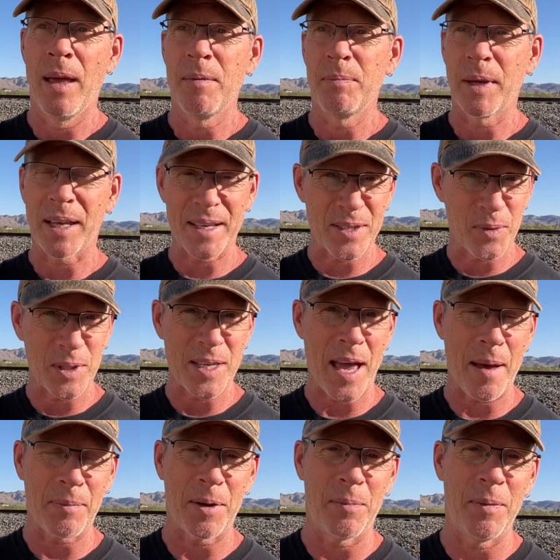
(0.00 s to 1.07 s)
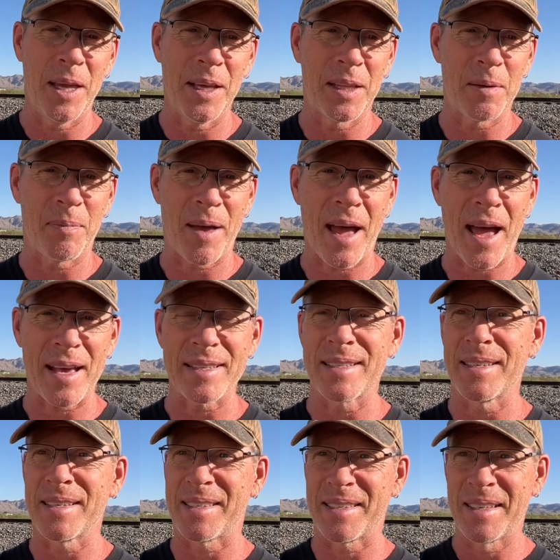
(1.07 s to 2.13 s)
Because what's happened to me in the past
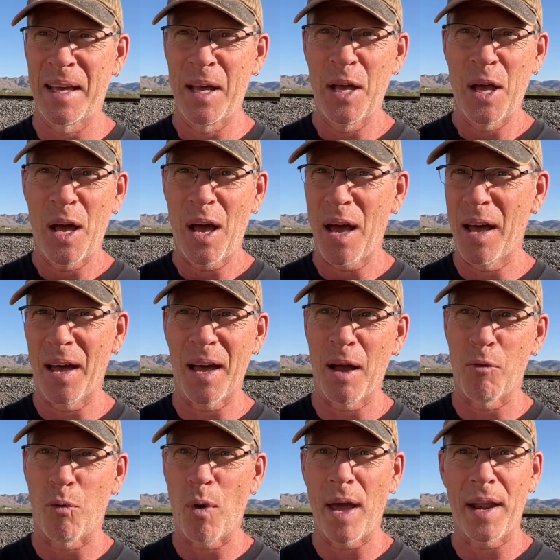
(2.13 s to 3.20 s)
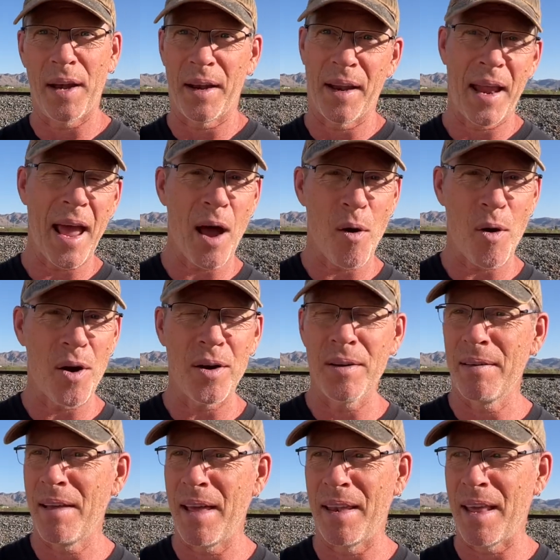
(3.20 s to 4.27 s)
is I've waited an hour
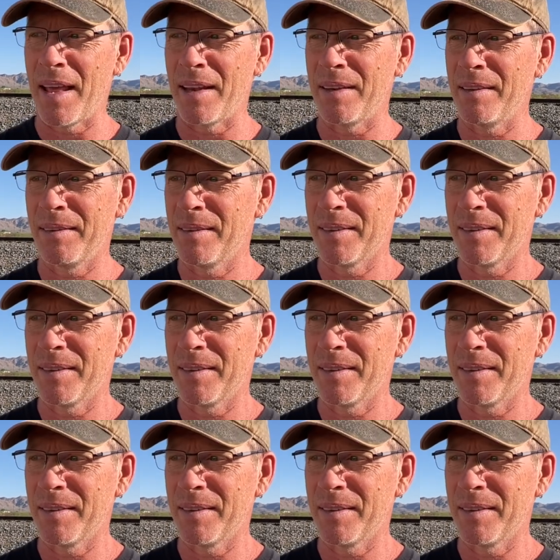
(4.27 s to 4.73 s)
and then